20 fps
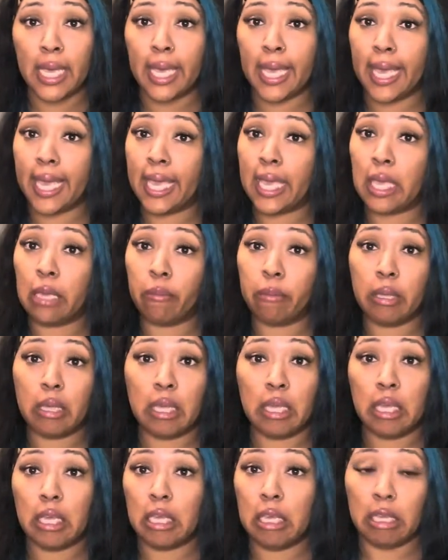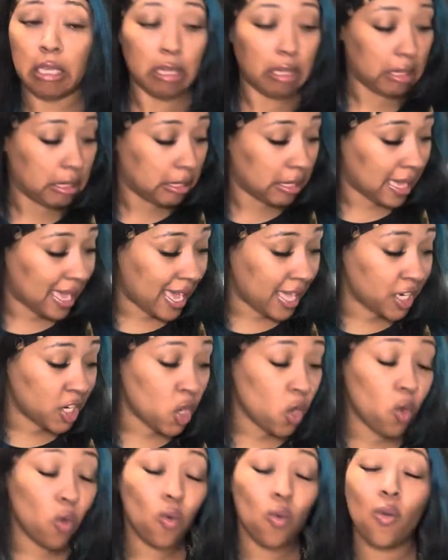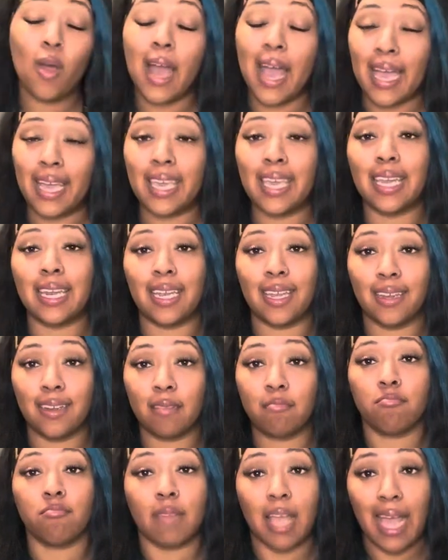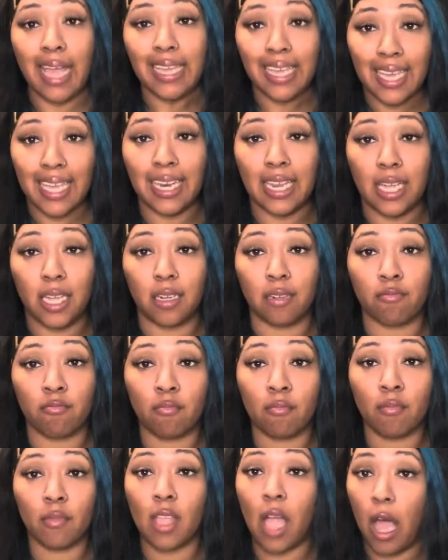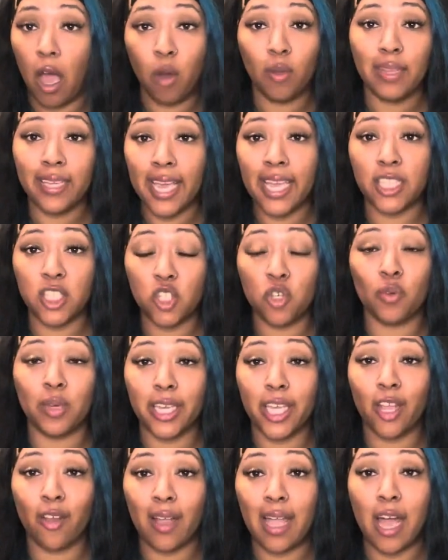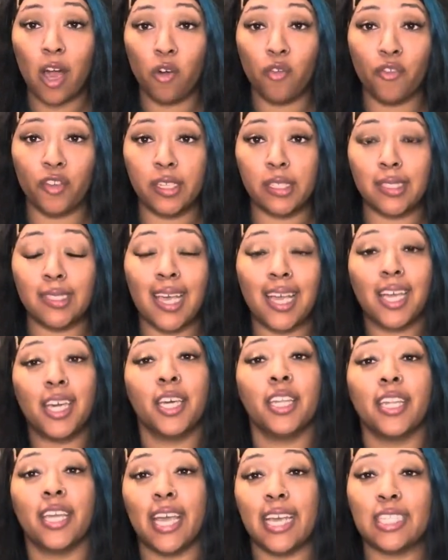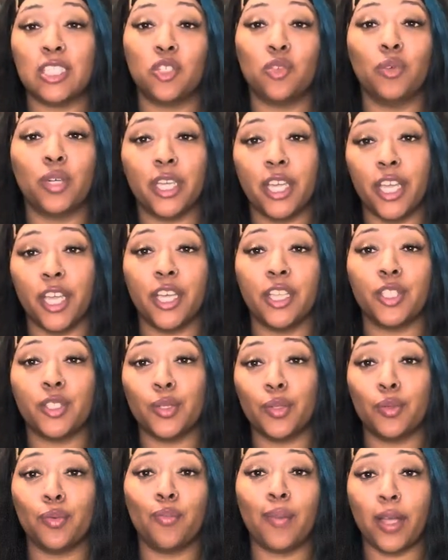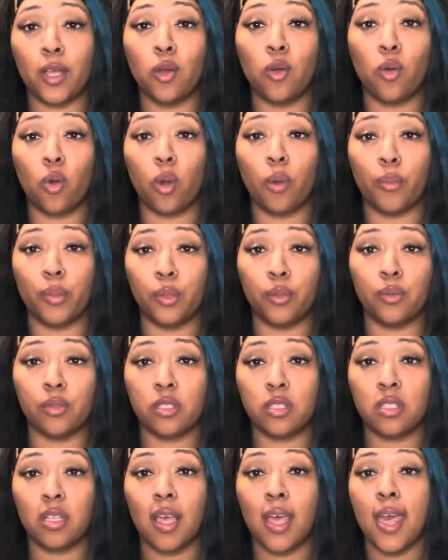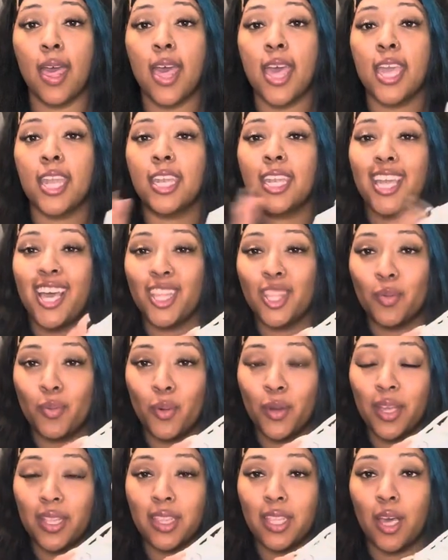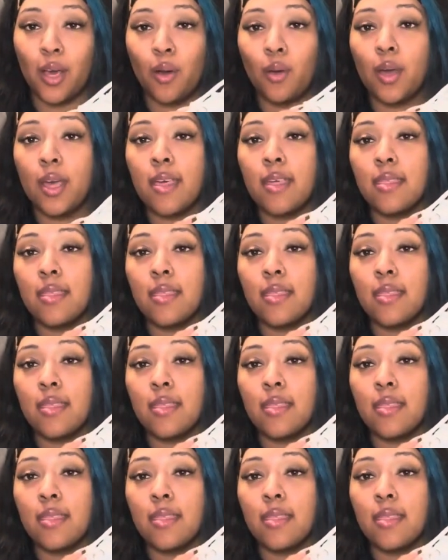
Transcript: I mean, I know, I get it. I get it. I only got two Akira outfits. I could have got two, two Michael Kors boots. Not the point though.